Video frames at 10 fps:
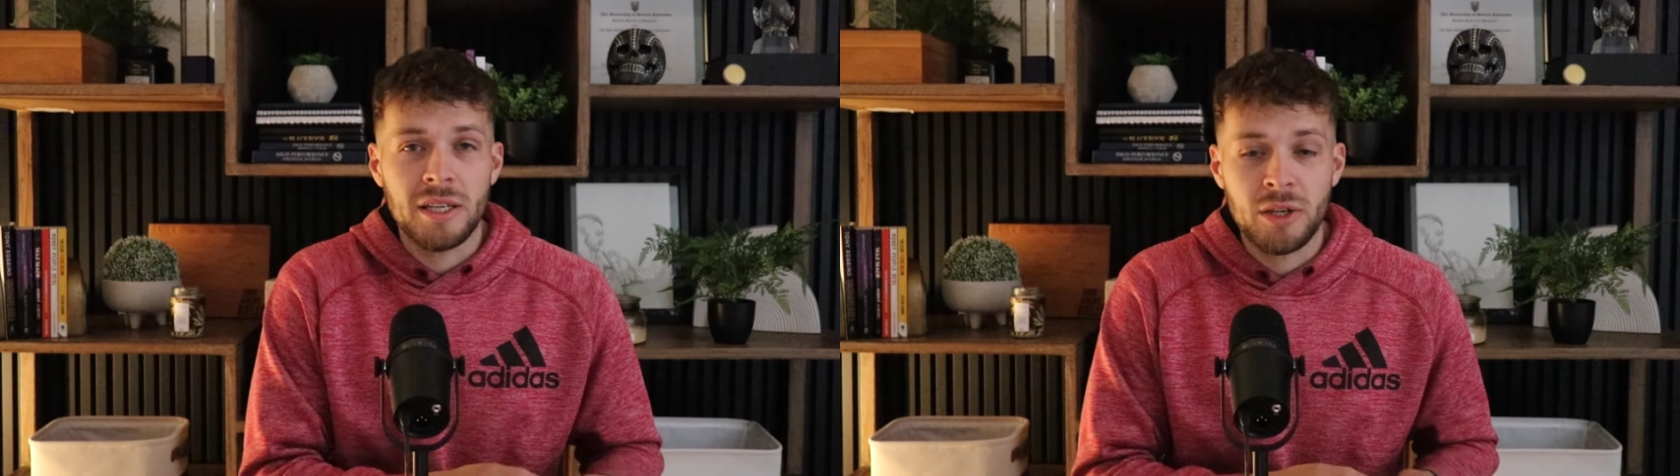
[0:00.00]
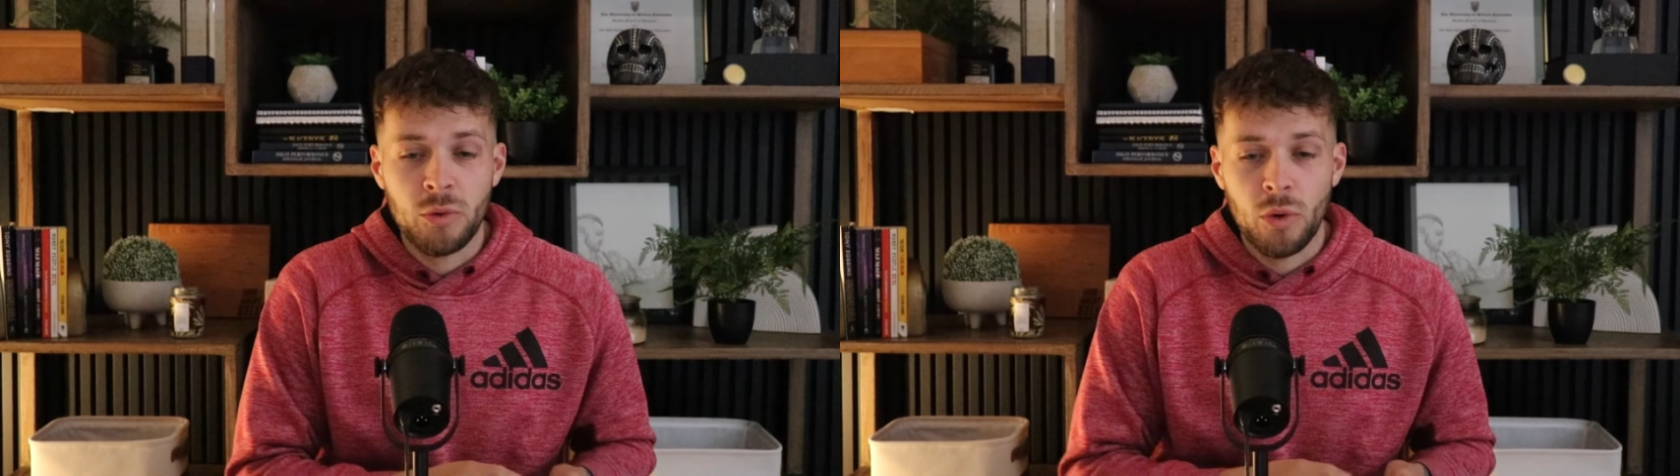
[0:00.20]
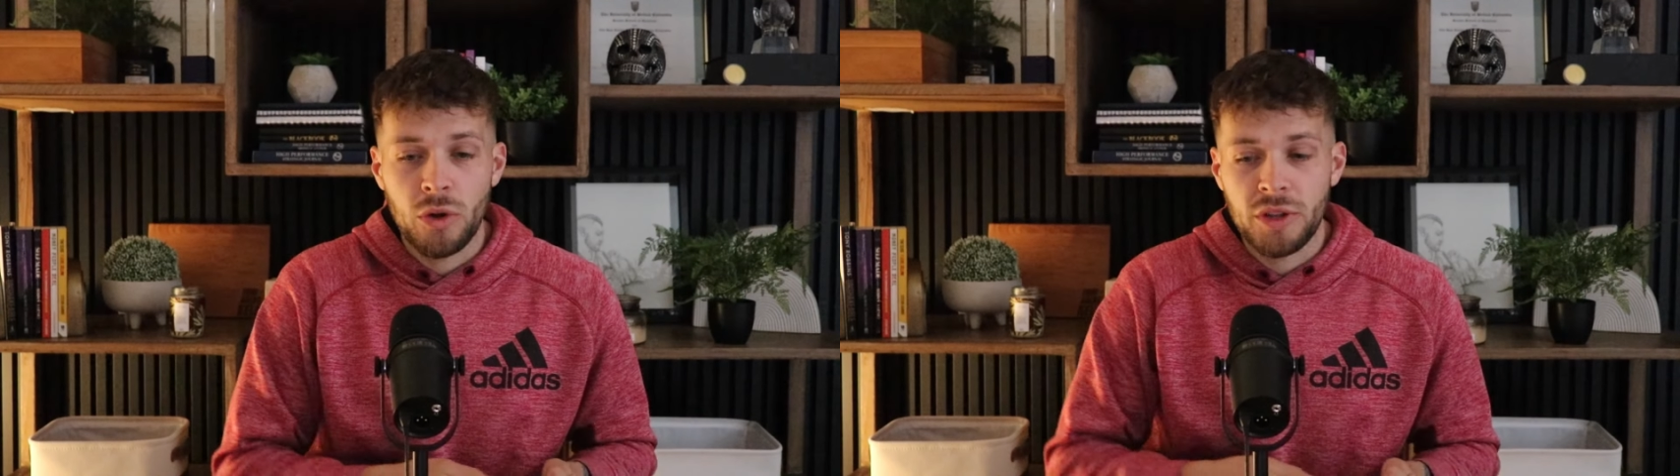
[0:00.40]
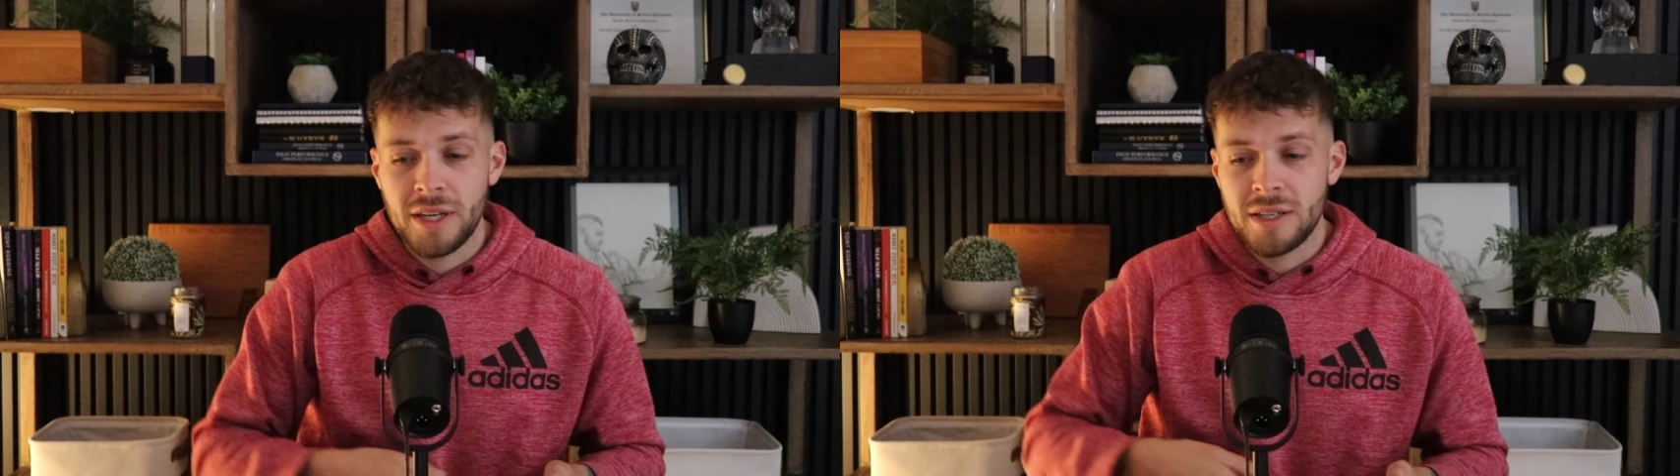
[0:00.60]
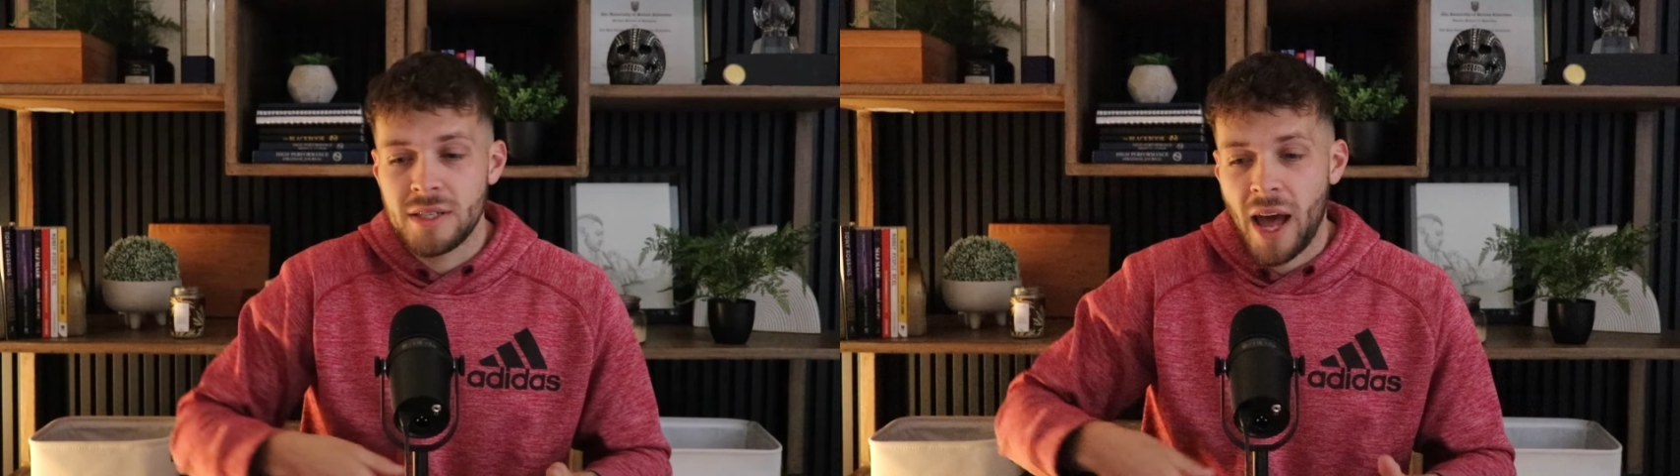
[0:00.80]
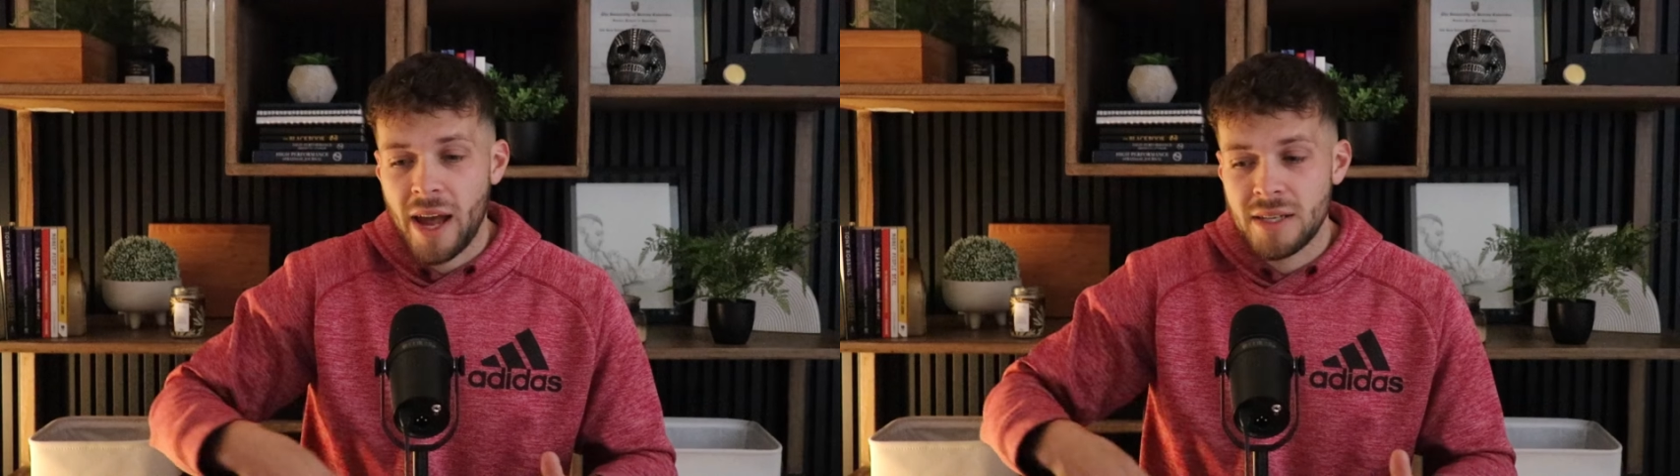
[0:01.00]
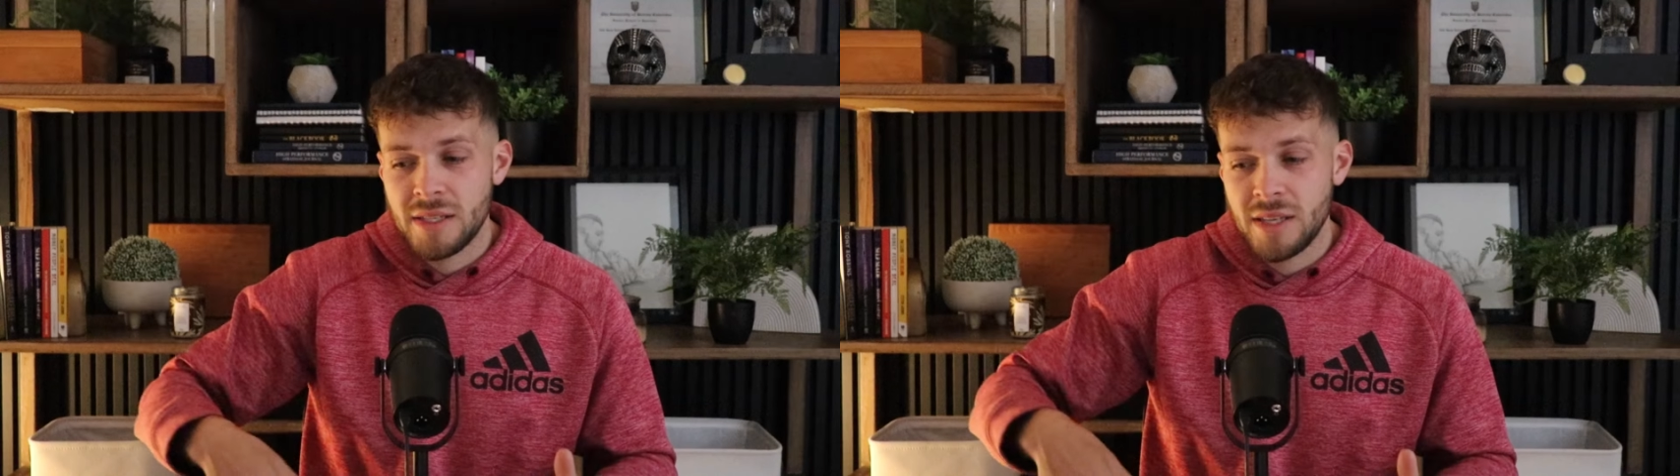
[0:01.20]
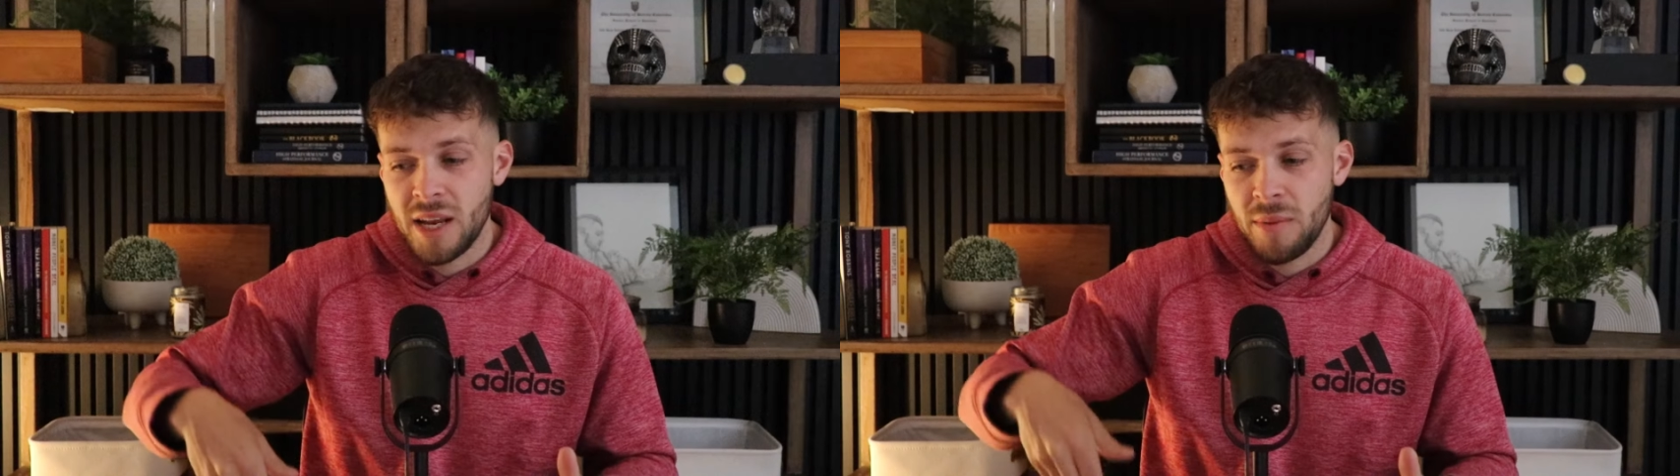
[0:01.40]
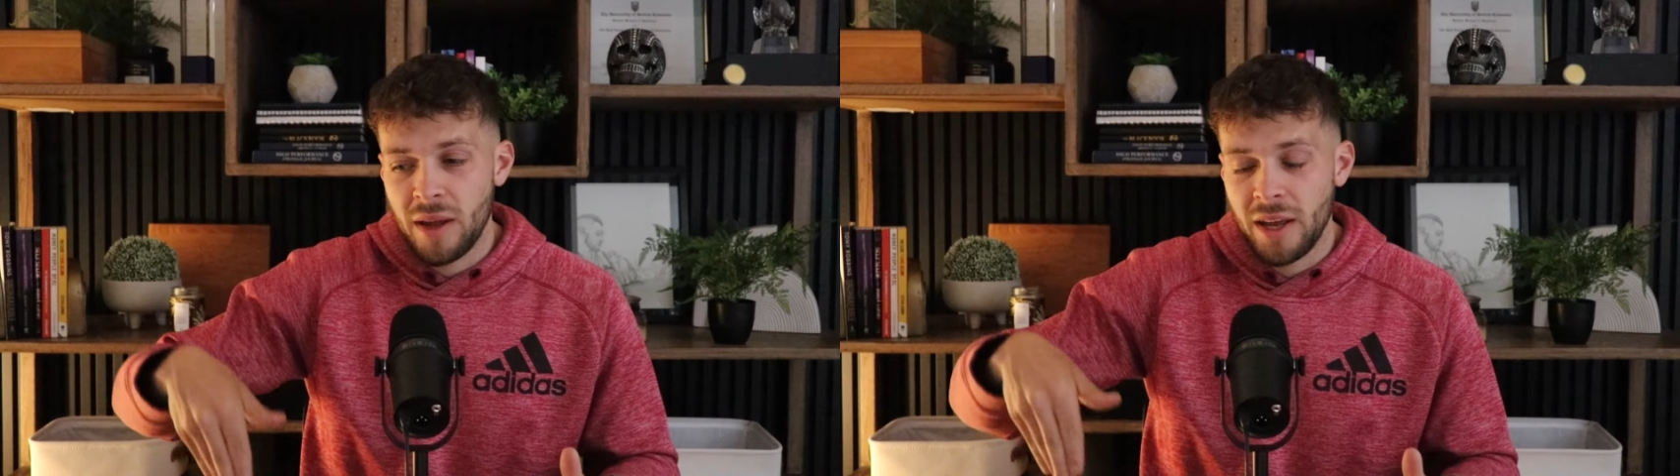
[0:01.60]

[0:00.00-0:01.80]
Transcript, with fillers: equal the exact same